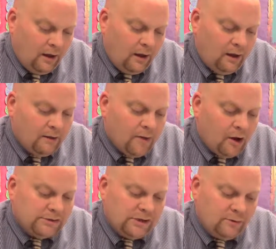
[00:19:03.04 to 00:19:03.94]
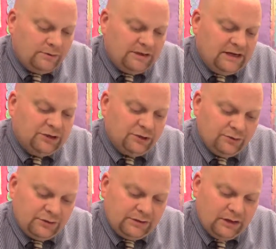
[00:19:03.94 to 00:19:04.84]
Also,
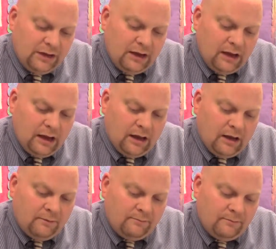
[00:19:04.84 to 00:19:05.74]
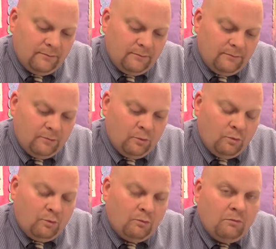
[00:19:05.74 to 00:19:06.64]
teachers,
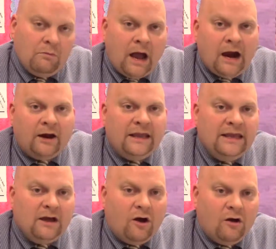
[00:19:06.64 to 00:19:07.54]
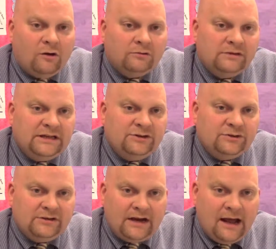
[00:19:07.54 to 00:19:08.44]
our e-hall
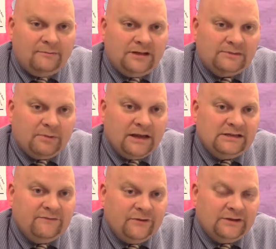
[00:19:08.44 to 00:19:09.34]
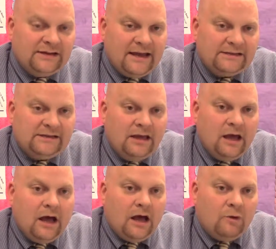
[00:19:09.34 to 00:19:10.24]
teachers that I'm displacing for the test
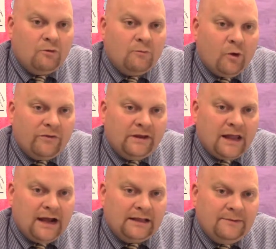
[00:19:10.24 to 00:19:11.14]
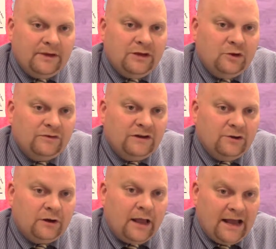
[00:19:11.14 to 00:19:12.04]
will more than likely be using
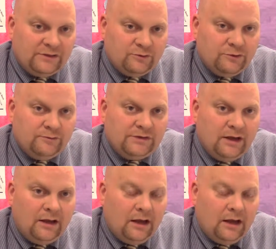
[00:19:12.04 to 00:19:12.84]
your classrooms